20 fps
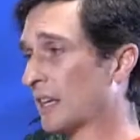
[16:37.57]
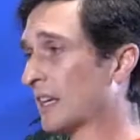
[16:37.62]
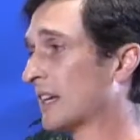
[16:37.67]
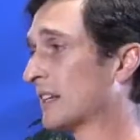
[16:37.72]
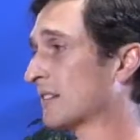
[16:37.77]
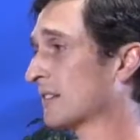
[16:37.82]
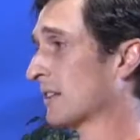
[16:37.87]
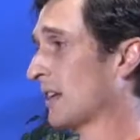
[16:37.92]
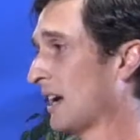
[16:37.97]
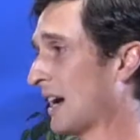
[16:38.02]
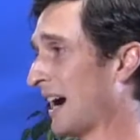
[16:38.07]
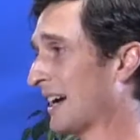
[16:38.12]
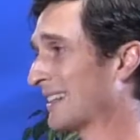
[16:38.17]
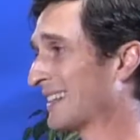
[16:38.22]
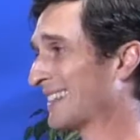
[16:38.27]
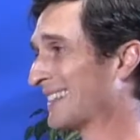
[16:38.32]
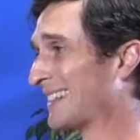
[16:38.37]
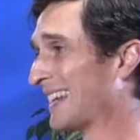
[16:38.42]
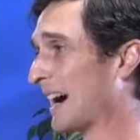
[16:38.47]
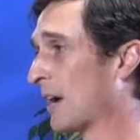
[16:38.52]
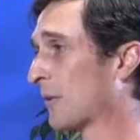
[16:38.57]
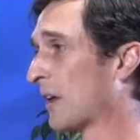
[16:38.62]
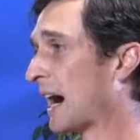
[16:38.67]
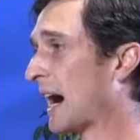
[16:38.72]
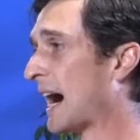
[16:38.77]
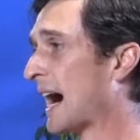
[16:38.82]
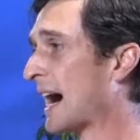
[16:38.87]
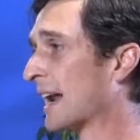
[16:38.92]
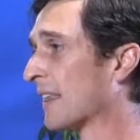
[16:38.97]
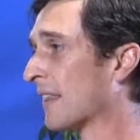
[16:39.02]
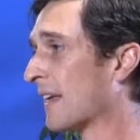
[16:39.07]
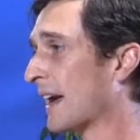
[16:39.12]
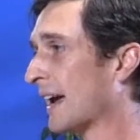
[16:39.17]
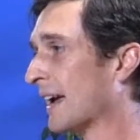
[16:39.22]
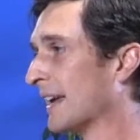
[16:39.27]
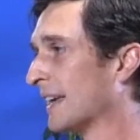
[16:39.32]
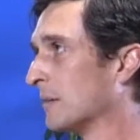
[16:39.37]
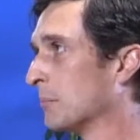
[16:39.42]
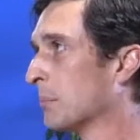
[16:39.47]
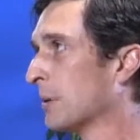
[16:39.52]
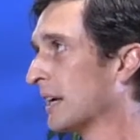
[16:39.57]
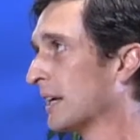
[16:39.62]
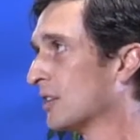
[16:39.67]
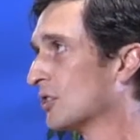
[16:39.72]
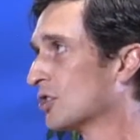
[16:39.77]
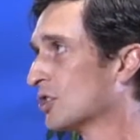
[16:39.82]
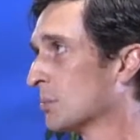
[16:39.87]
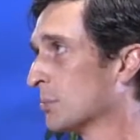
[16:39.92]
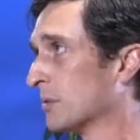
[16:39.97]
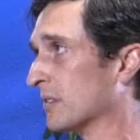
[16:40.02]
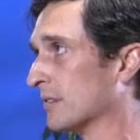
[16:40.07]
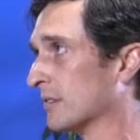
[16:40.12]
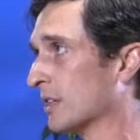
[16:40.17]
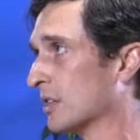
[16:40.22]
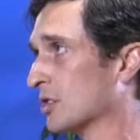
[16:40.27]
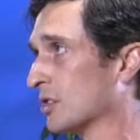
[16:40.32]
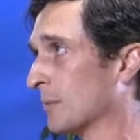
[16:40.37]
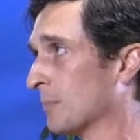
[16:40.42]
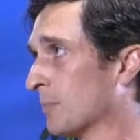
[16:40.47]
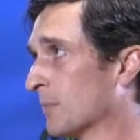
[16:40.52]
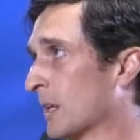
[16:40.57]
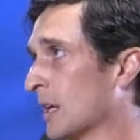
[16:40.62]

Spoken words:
gets down out of that impinged position.